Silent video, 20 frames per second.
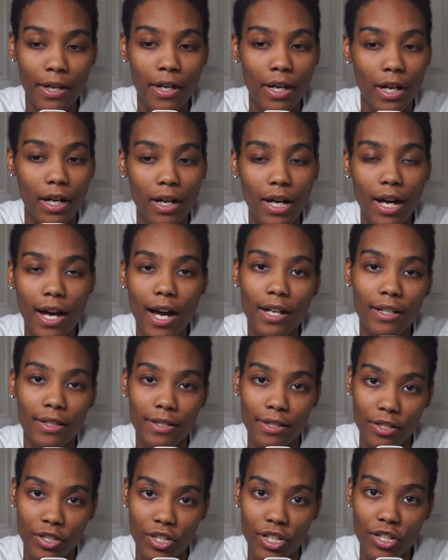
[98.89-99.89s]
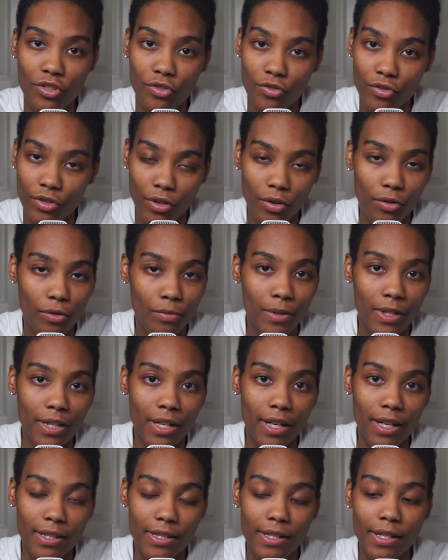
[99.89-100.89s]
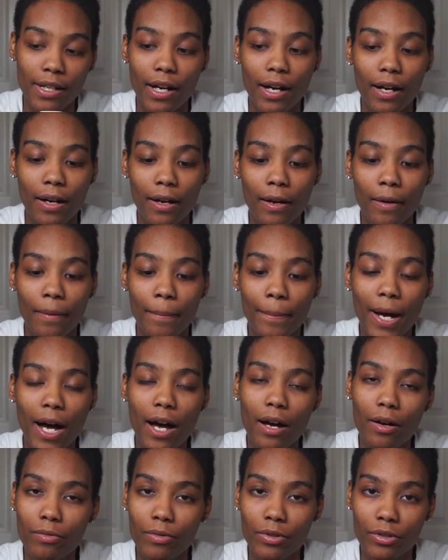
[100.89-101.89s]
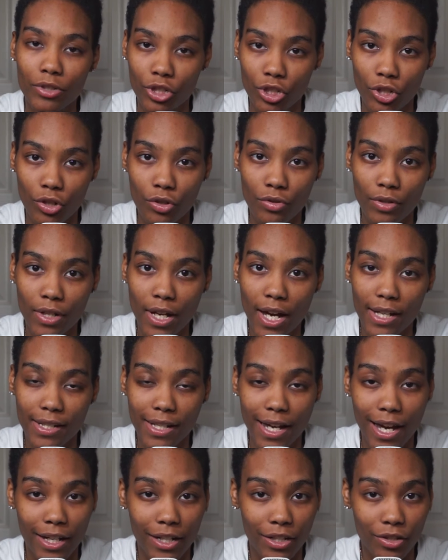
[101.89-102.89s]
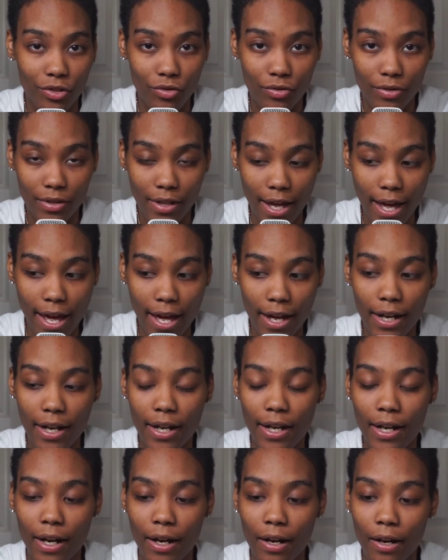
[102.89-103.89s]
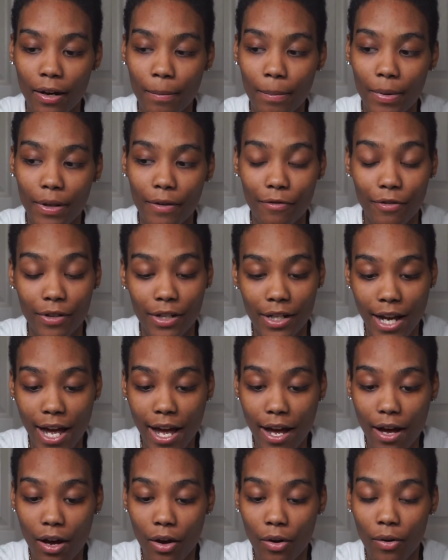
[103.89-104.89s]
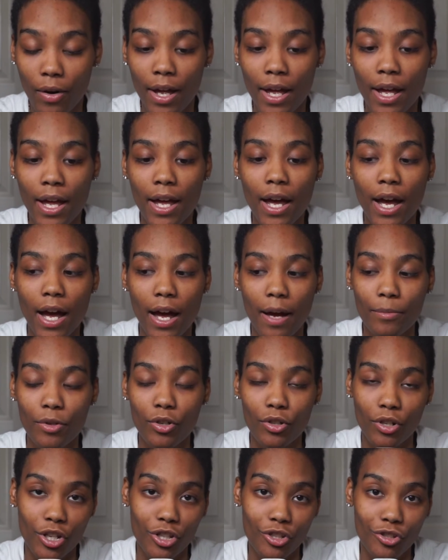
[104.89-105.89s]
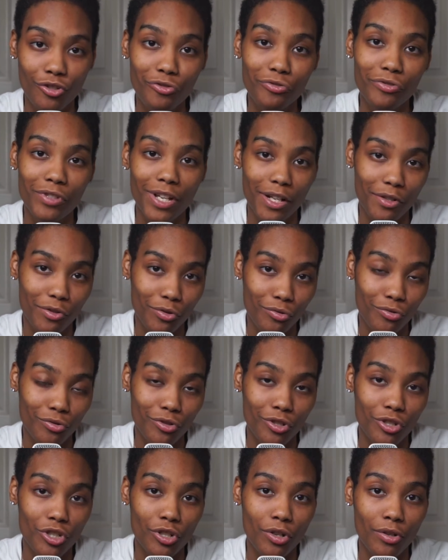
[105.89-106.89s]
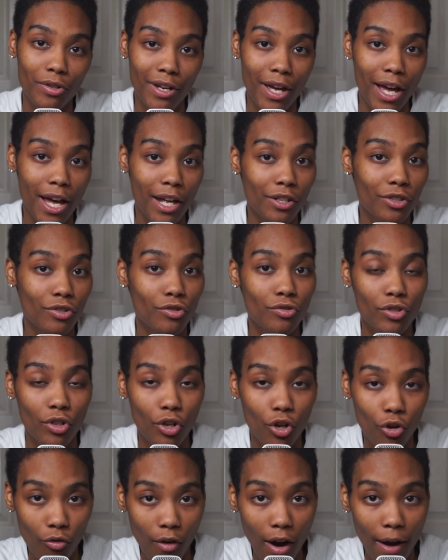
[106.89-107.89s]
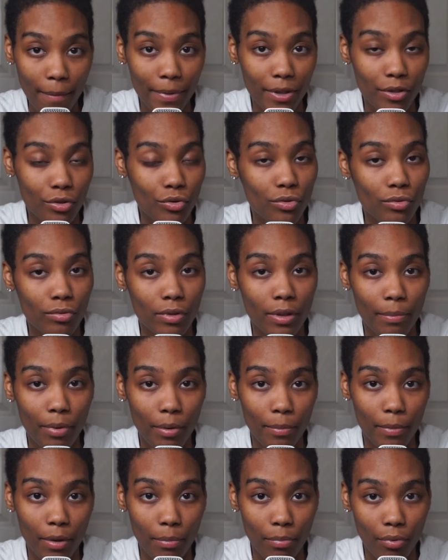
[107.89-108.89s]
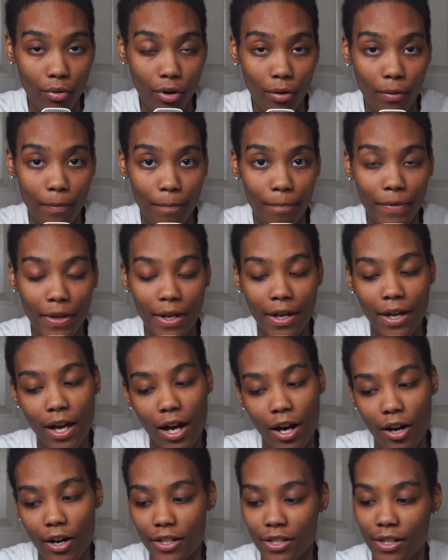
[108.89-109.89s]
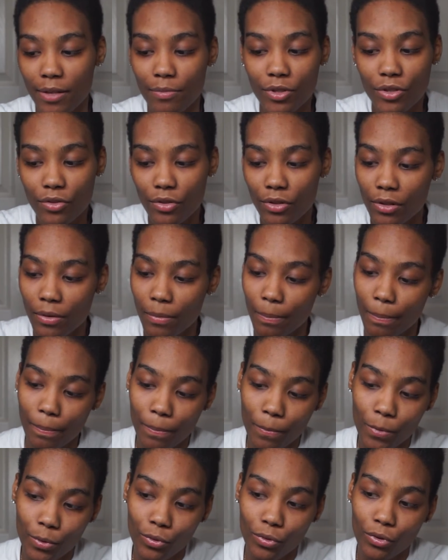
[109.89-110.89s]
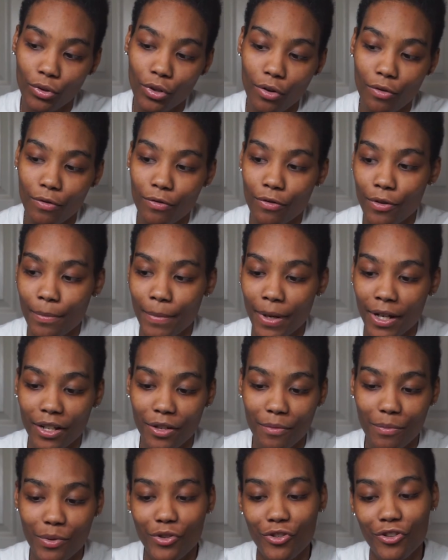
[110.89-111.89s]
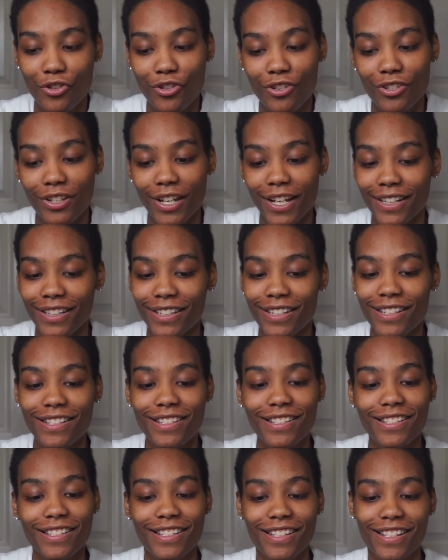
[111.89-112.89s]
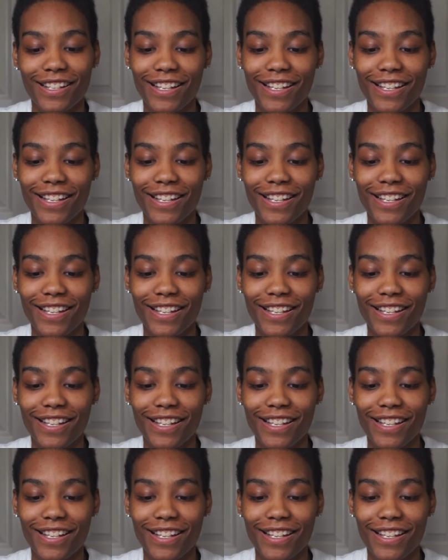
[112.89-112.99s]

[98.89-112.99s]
I highly suggest using OBS. I will show you guys how to use that, but for now, I'm going to use that tool to show you how to use the cropping tool in Premiere Pro. Alright, so I'm just going to pull over my computer like this,